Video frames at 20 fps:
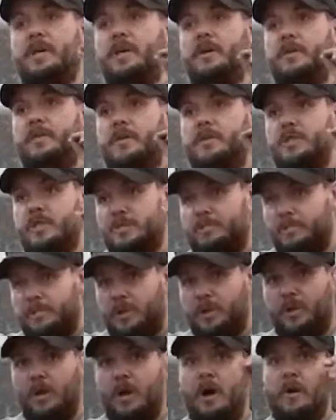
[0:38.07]
heater that's just
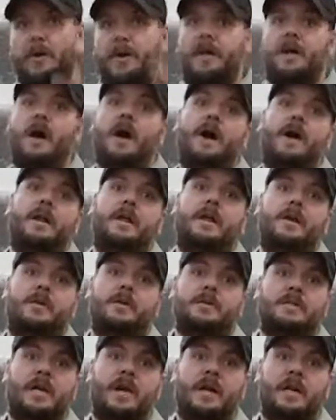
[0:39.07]
blowing hot
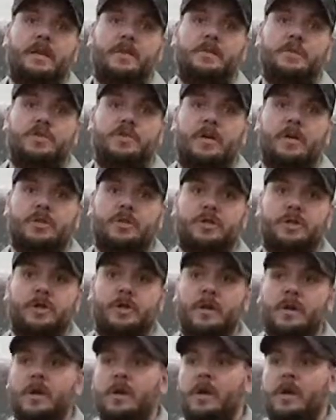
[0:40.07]
air inside of the structure.